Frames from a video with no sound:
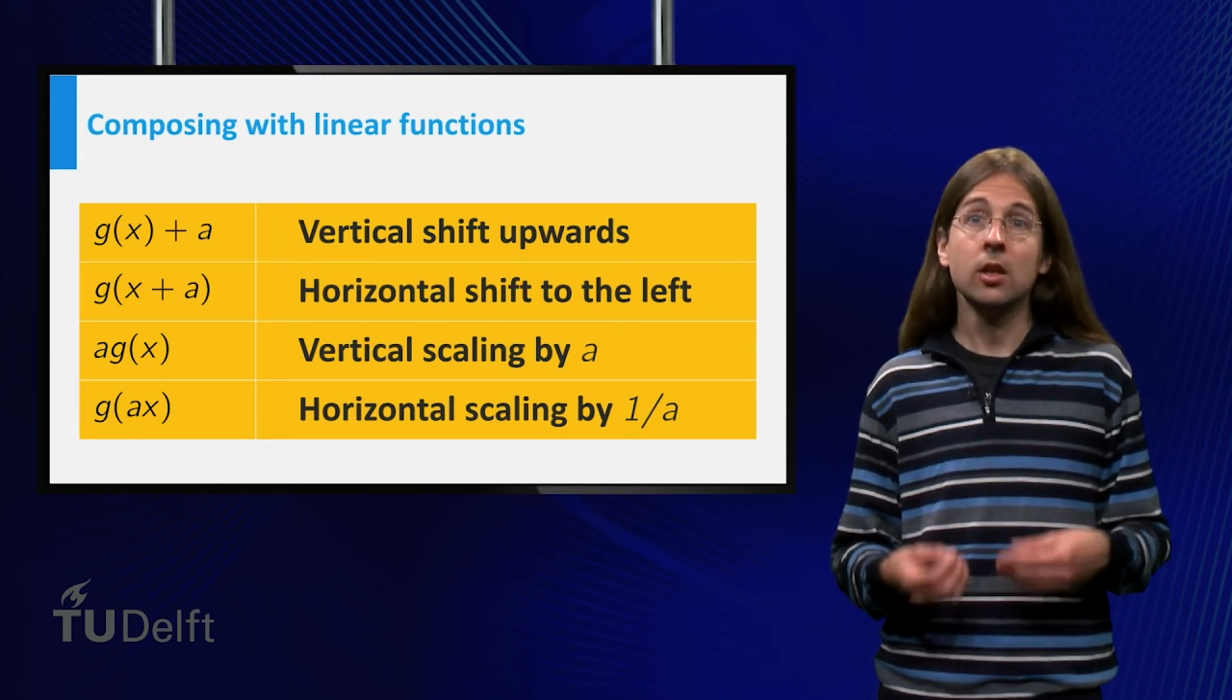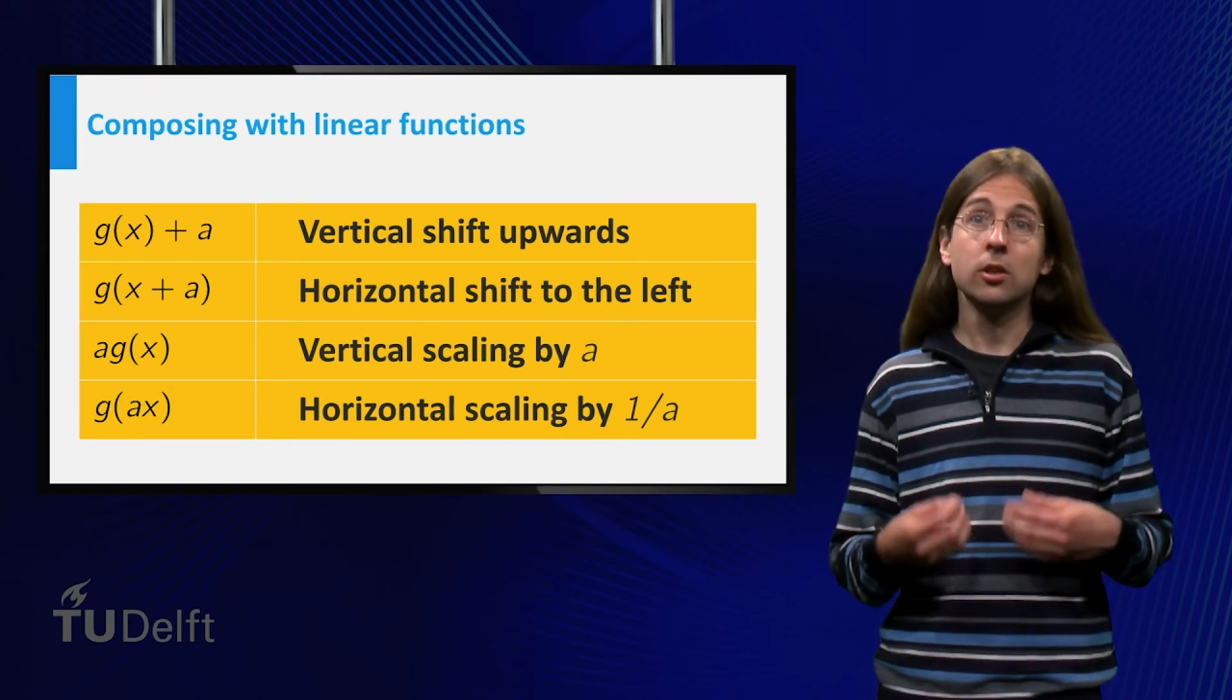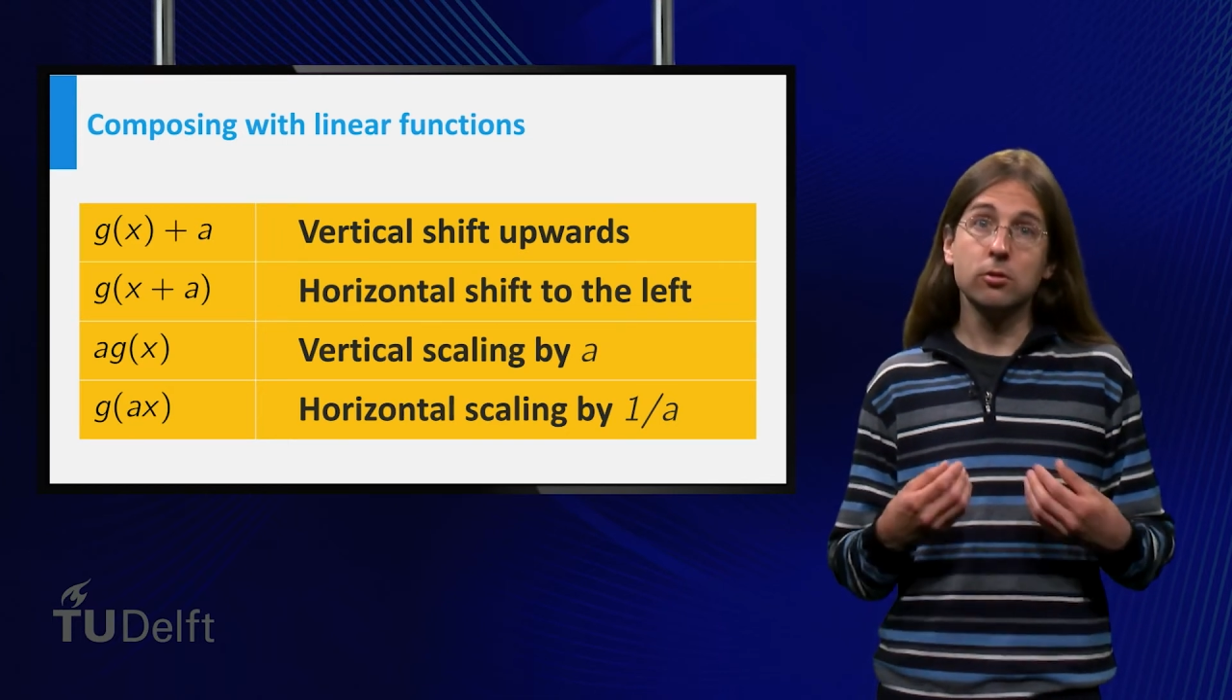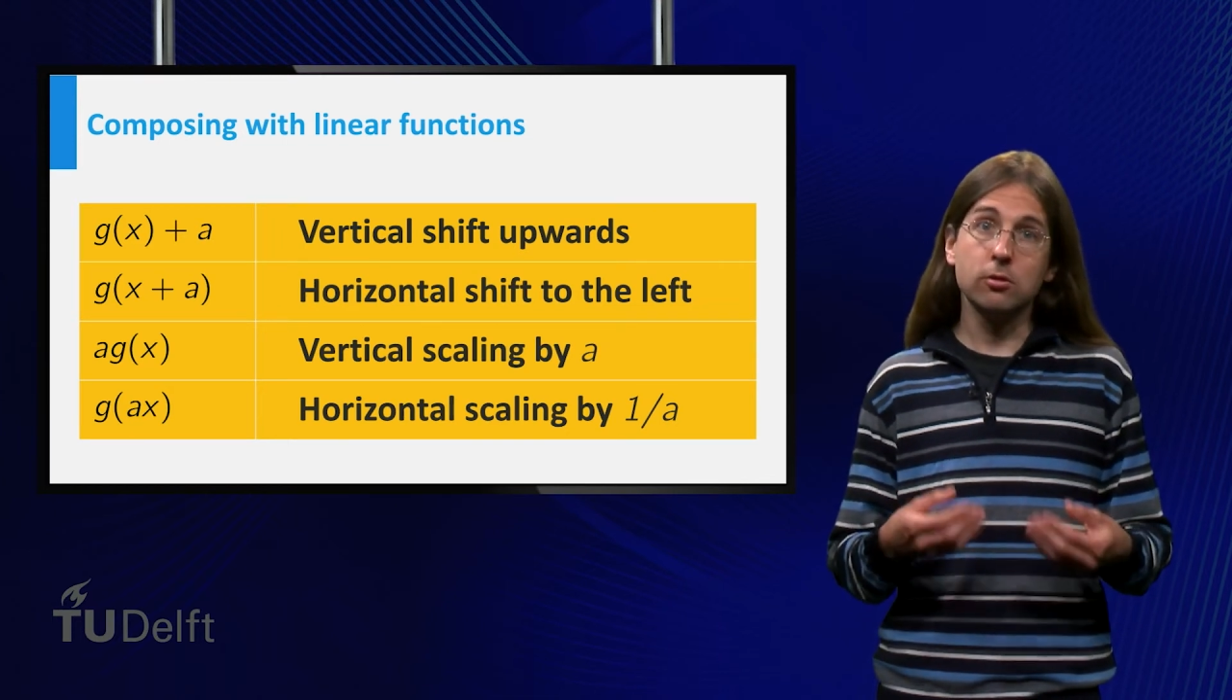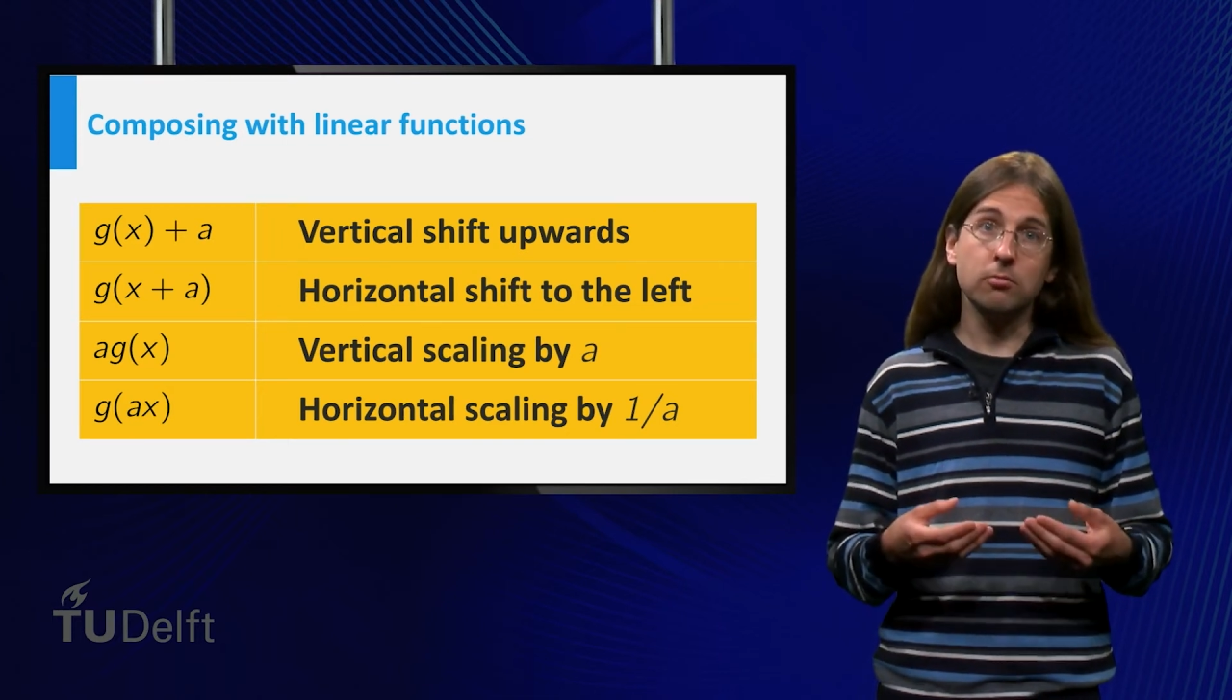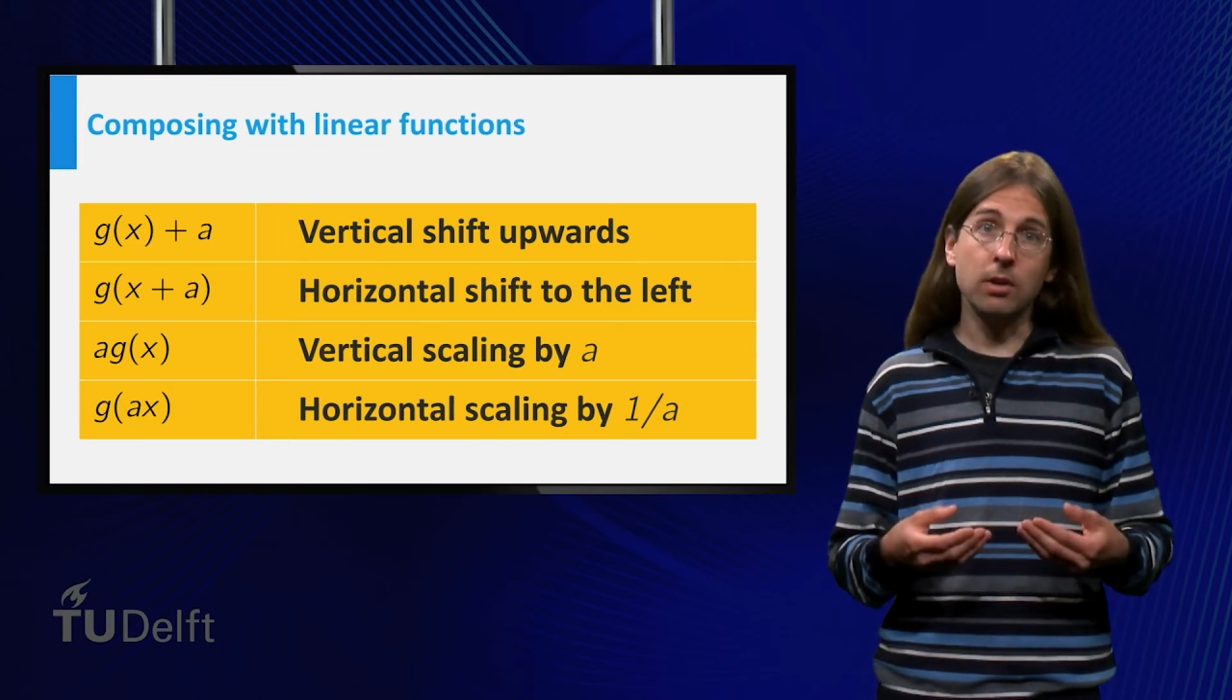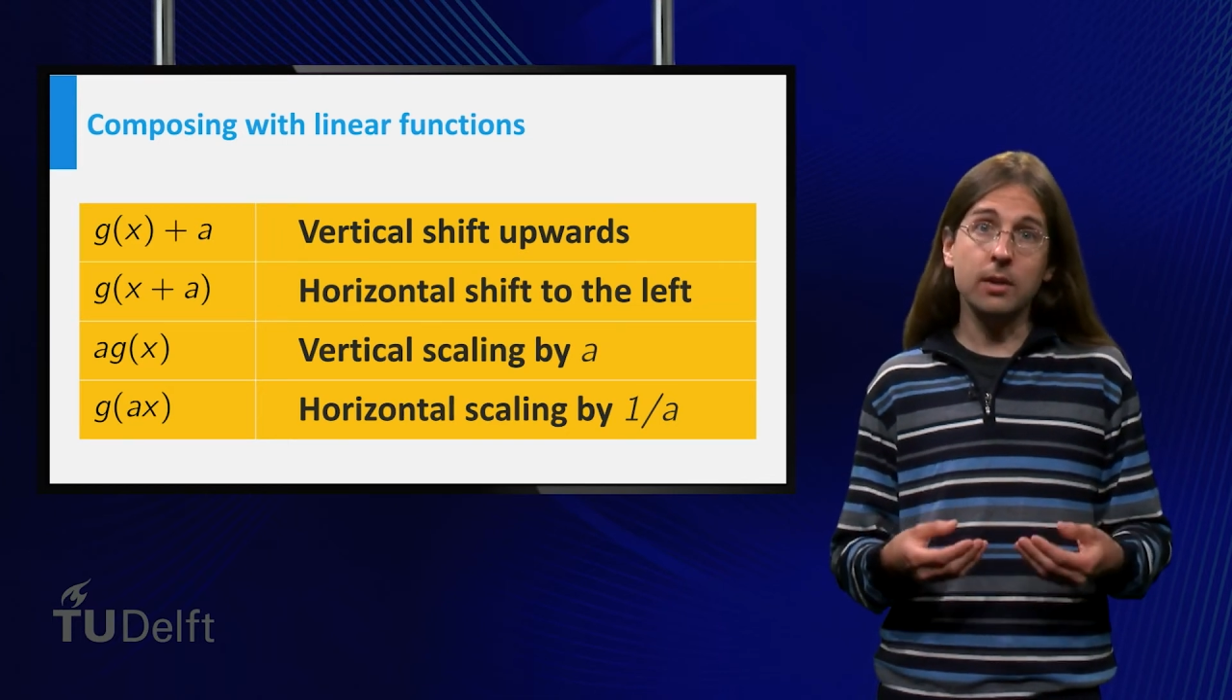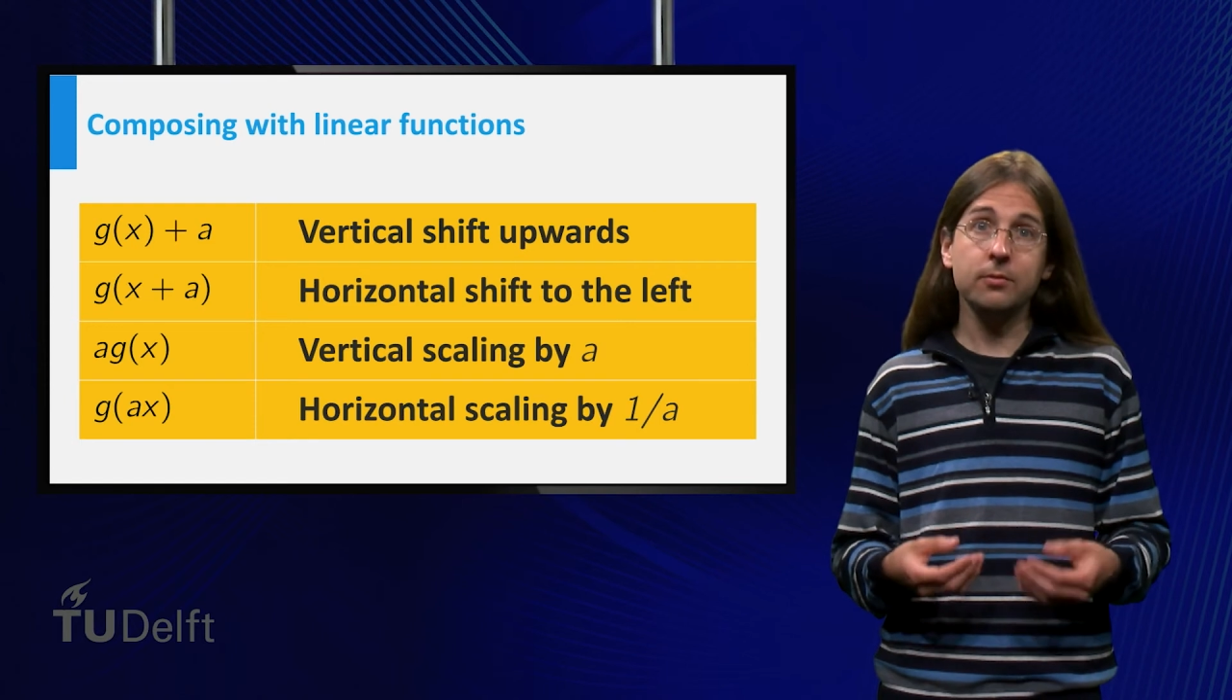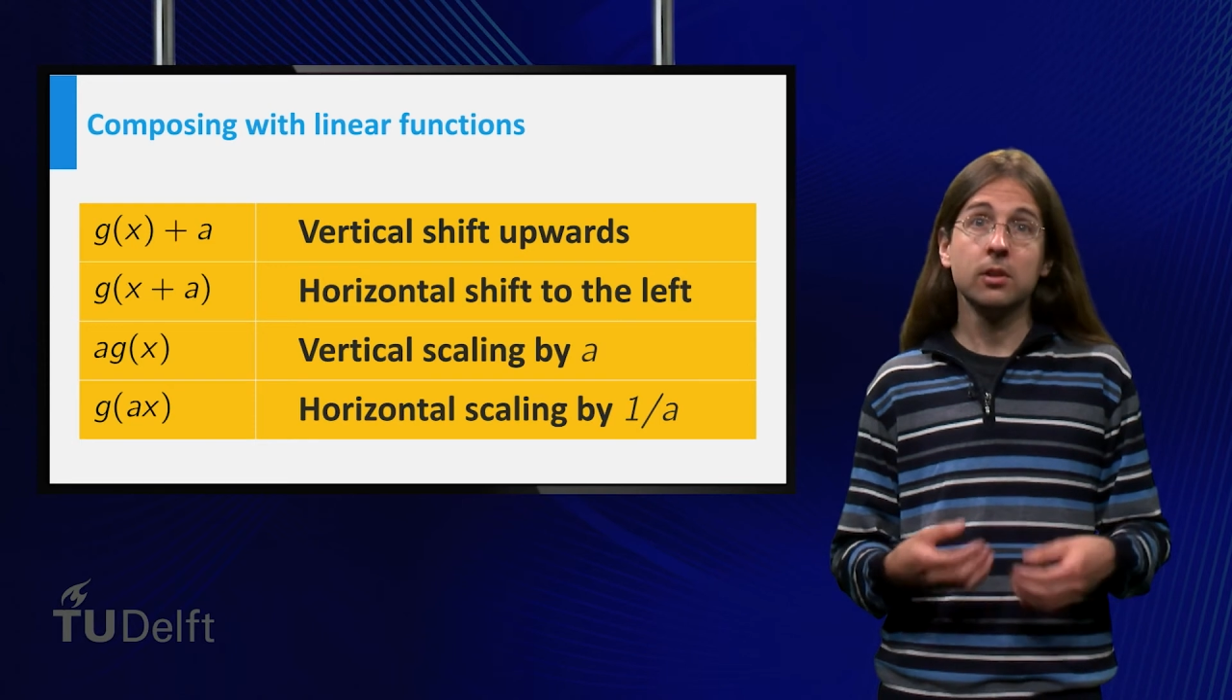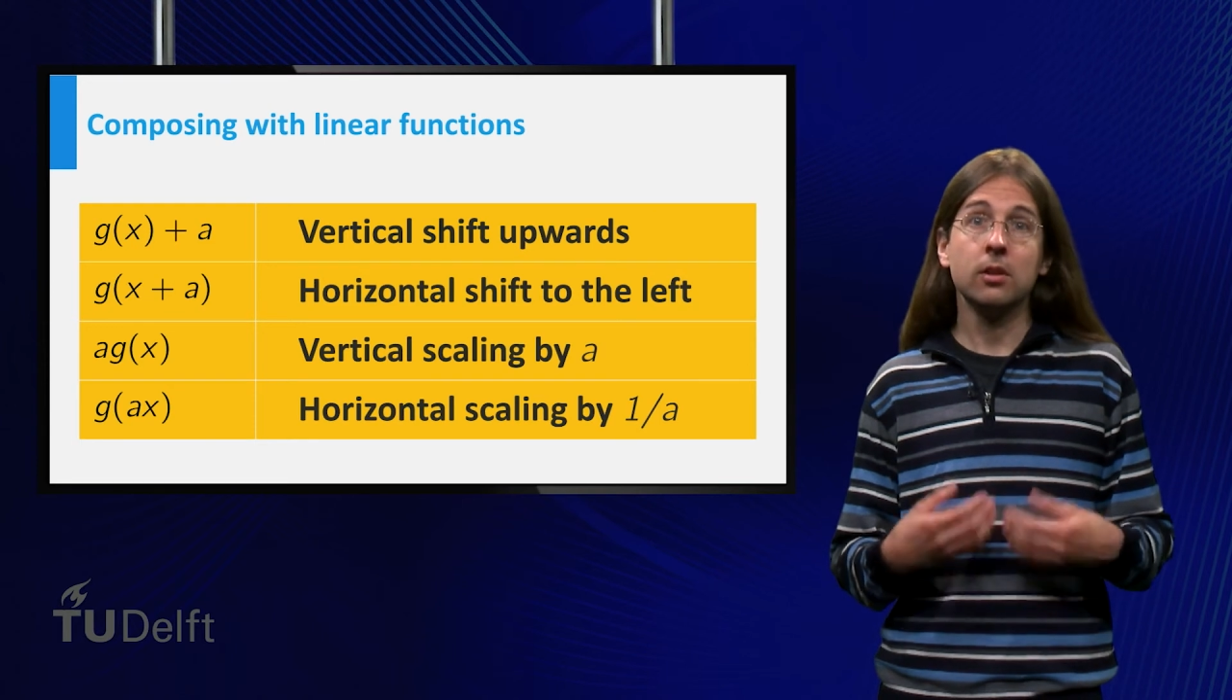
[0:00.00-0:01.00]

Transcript: to the graph